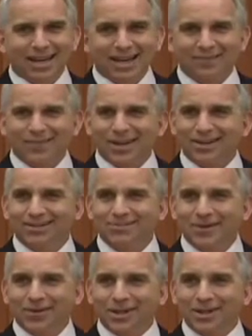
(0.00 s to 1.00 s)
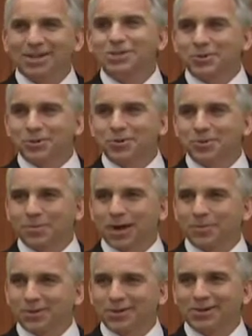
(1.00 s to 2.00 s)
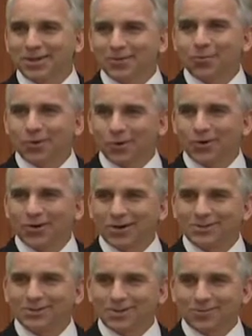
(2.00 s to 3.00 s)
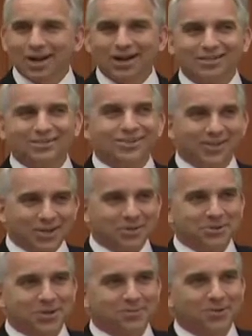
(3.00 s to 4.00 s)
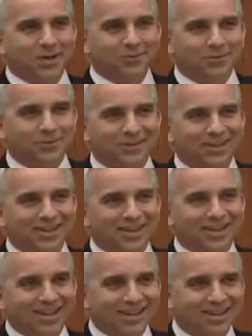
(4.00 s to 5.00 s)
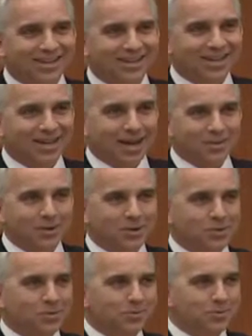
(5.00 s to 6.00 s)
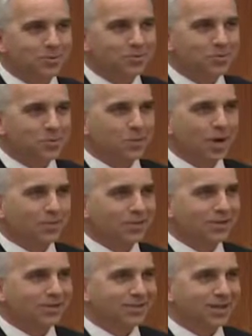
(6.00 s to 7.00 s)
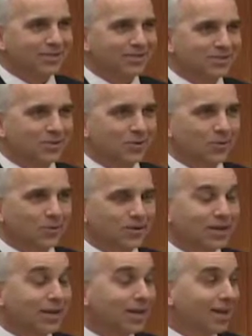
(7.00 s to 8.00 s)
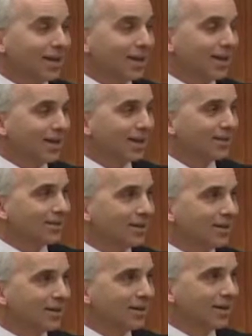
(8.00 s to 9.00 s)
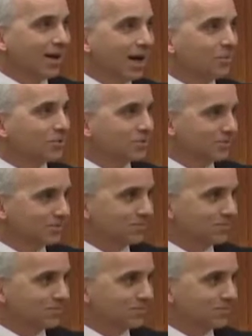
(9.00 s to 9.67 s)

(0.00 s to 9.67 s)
I've got an issue you're probably going to need to work on. It's going to rise to the leadership level, and I think you probably need to take this on. And I was